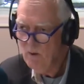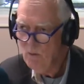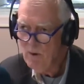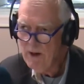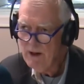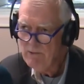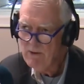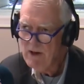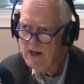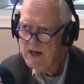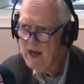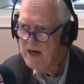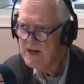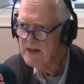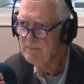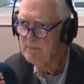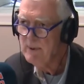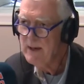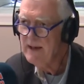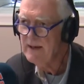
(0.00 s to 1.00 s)
Well, it really
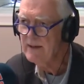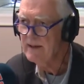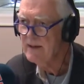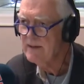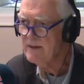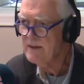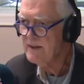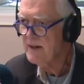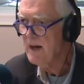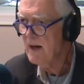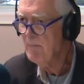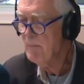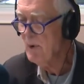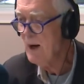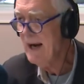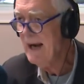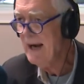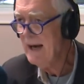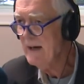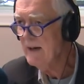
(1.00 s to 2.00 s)
underpins a
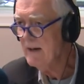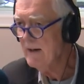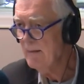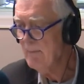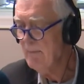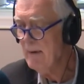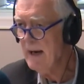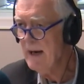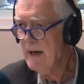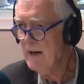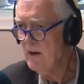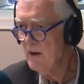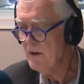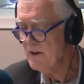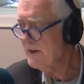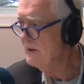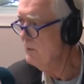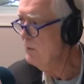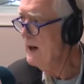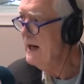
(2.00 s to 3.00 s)
brand that made
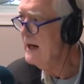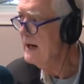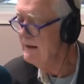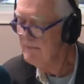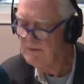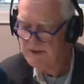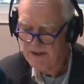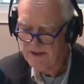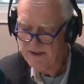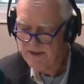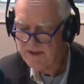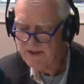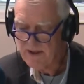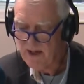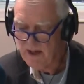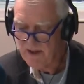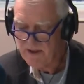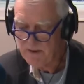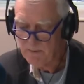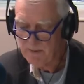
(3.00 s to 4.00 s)
lots of waves in this
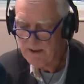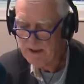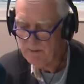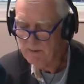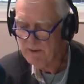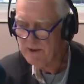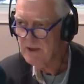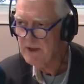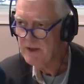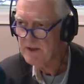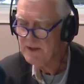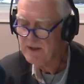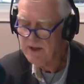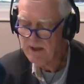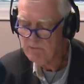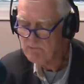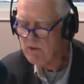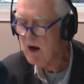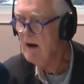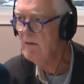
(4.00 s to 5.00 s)
last week, which is the
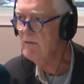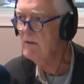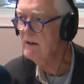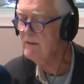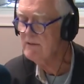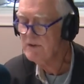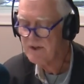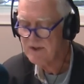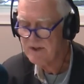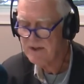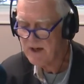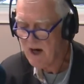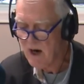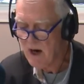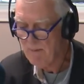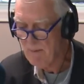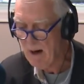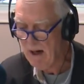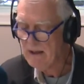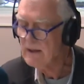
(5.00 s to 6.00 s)
arrival of
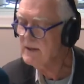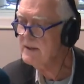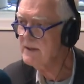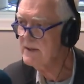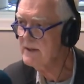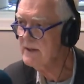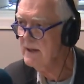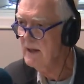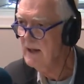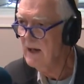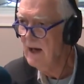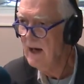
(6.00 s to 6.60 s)
Starbucks,